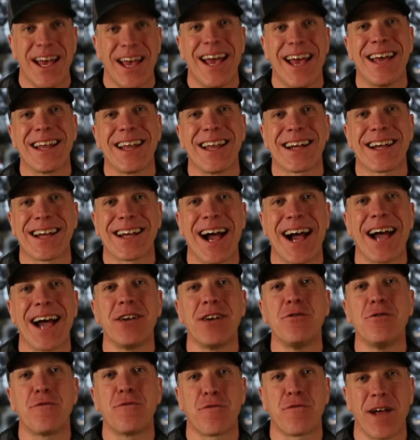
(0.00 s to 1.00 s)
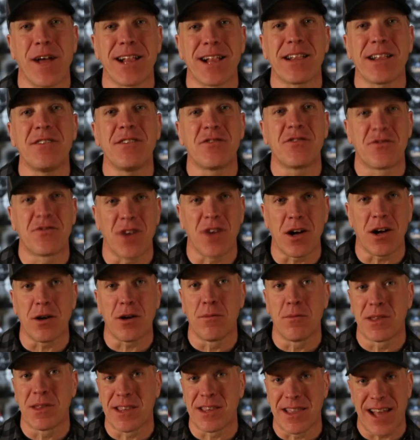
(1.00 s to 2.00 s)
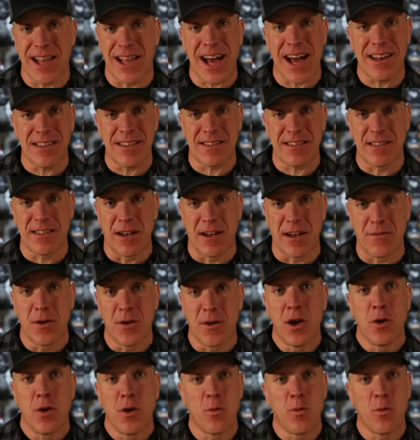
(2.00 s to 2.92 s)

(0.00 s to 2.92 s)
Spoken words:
and a guy who frankly struggled with a lot of the stuff